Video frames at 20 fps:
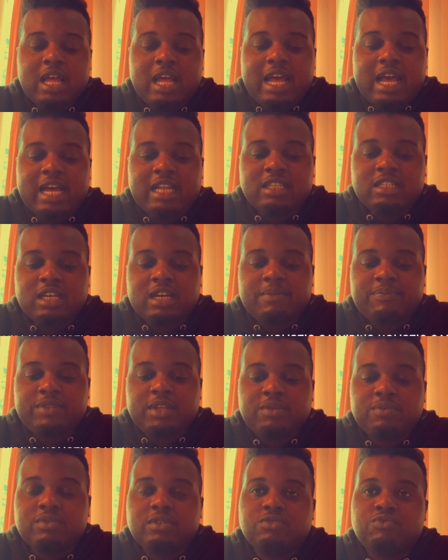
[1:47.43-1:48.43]
And
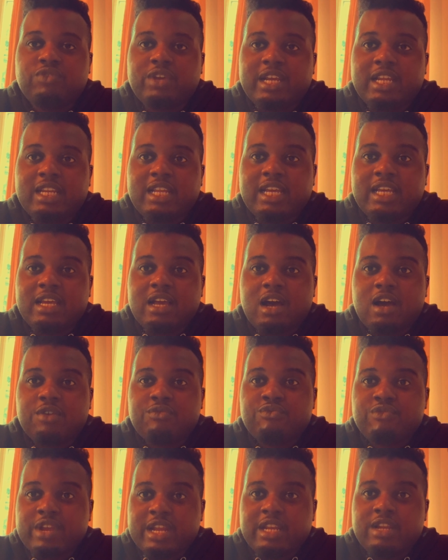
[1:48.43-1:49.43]
it was really, I
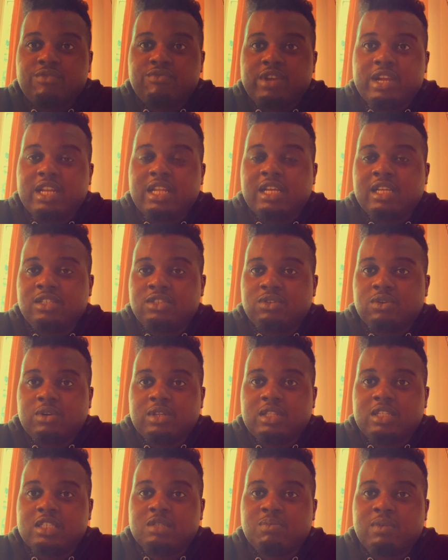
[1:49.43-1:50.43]
really
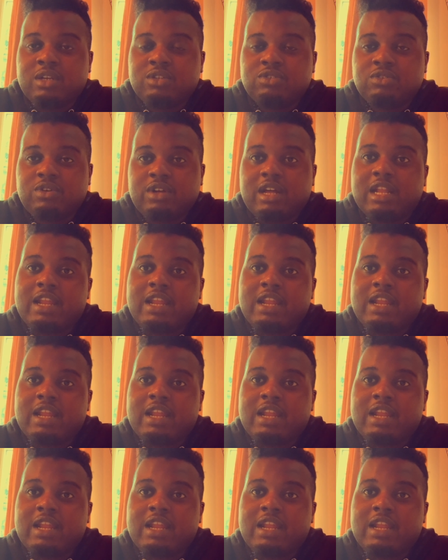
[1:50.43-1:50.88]
enjoyed this module.